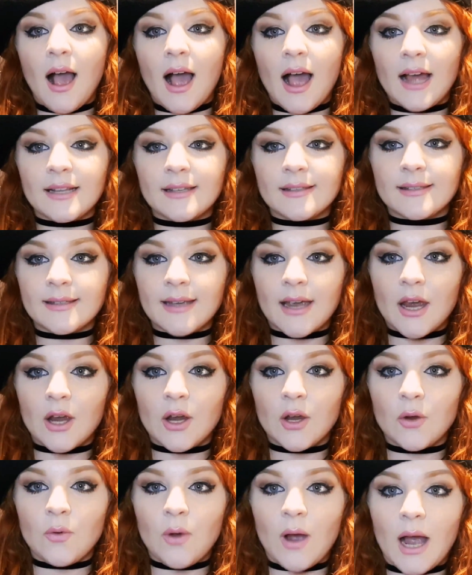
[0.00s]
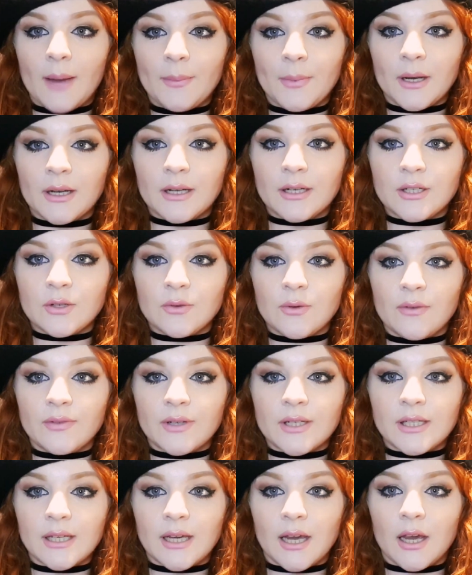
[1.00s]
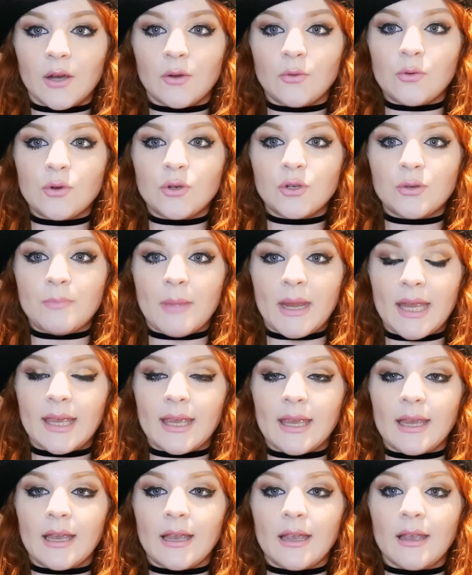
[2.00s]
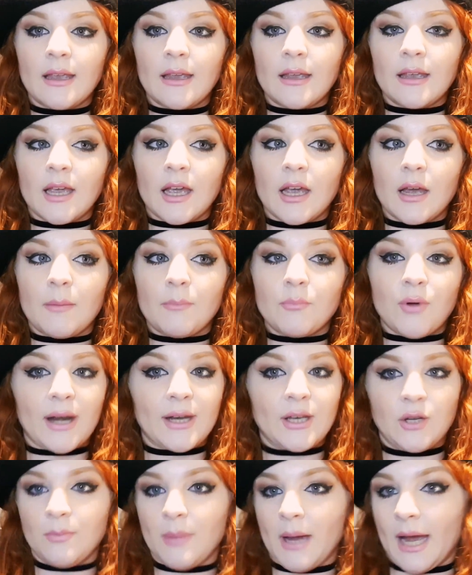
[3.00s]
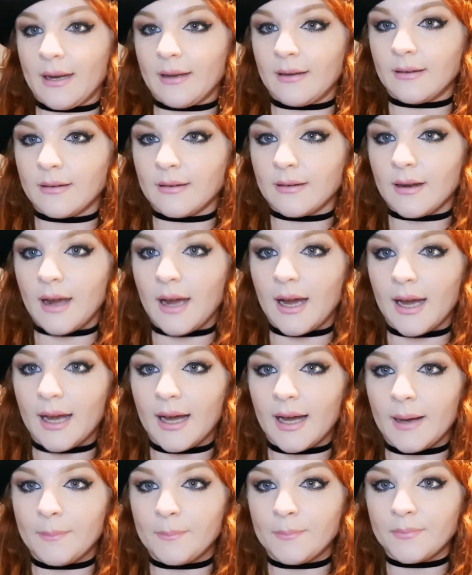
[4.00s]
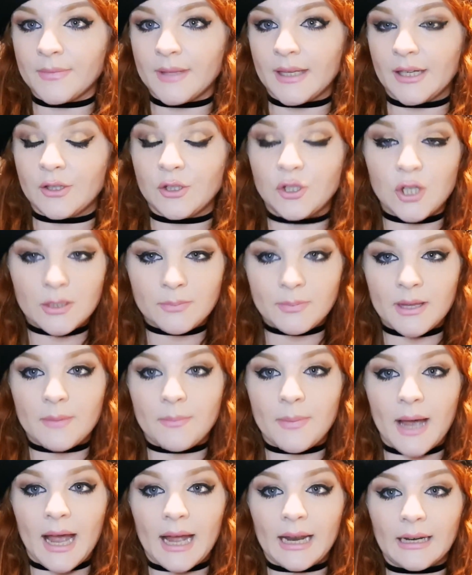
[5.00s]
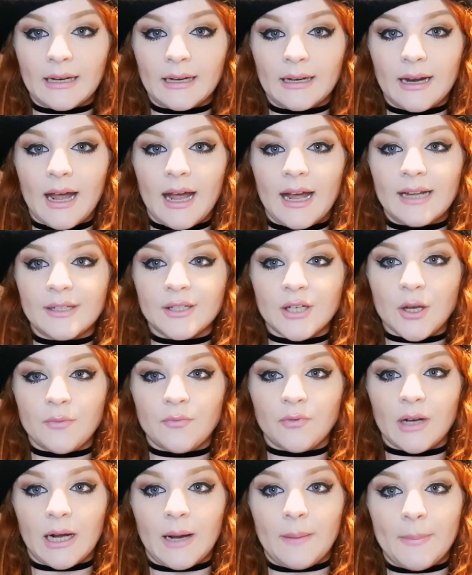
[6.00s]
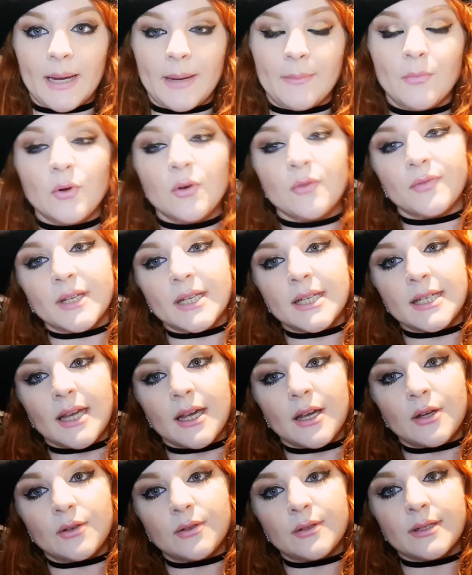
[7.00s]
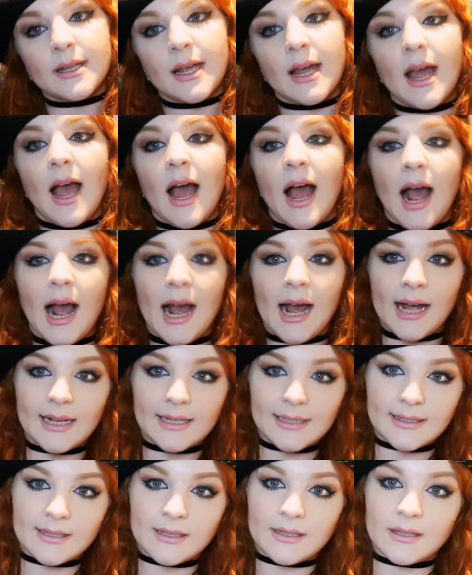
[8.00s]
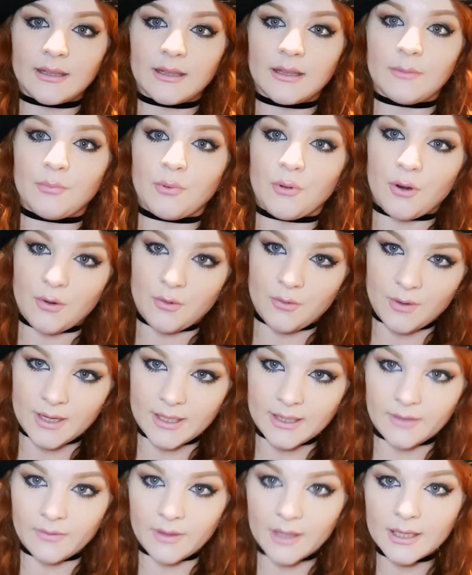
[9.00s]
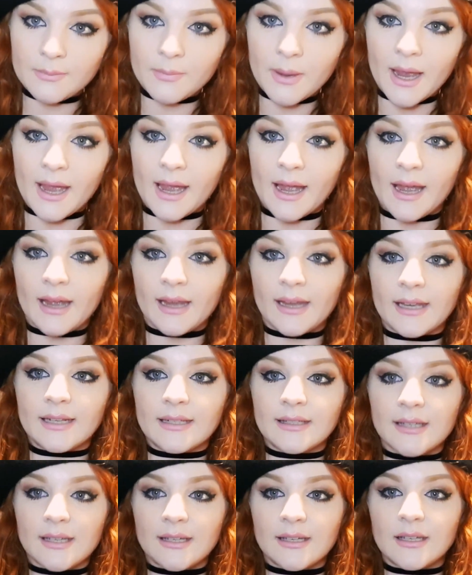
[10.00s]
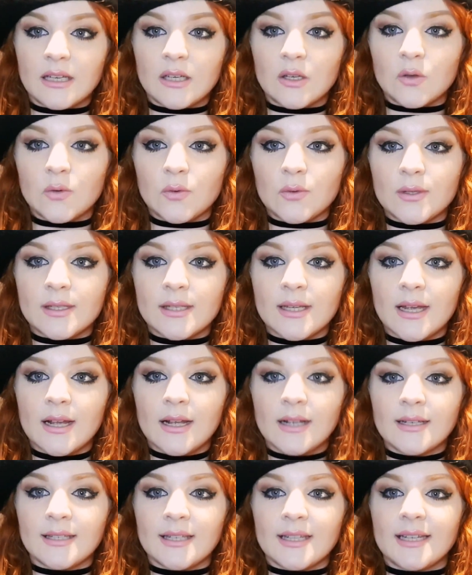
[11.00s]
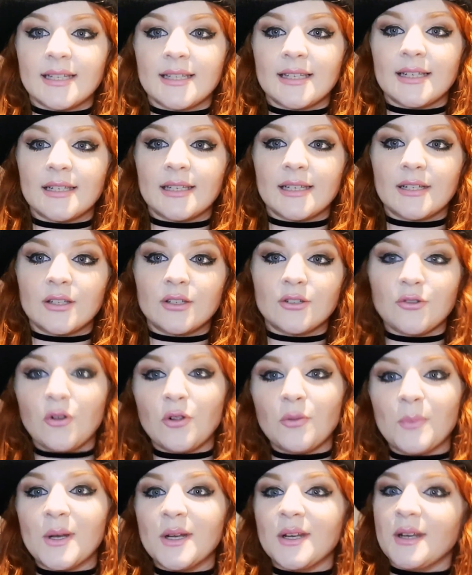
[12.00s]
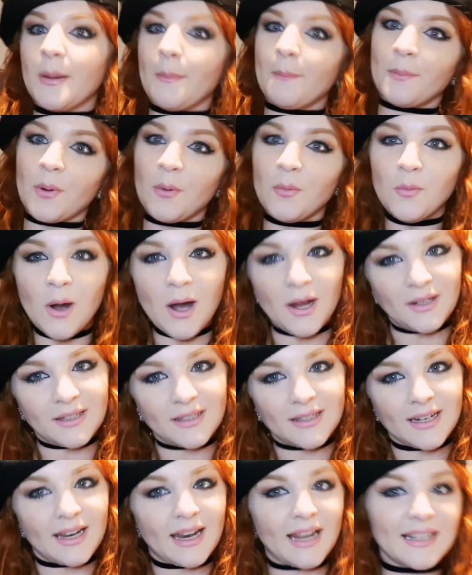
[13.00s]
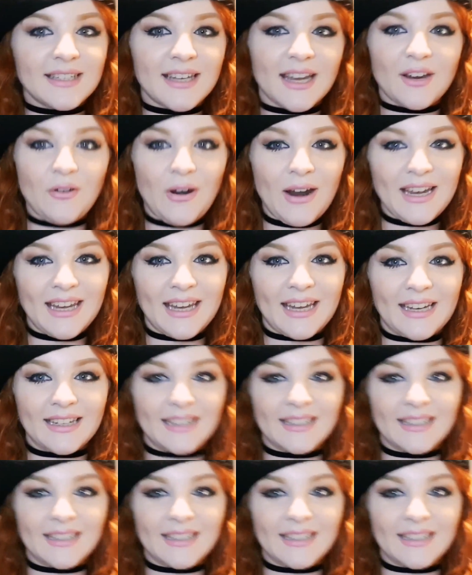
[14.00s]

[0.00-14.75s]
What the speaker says: And so I'm going to do a video making a brand new pattern. It'll just be the pattern, and hopefully I'll make more videos as the progress of this pair continues. So this is installment number 1. Let's get cracking.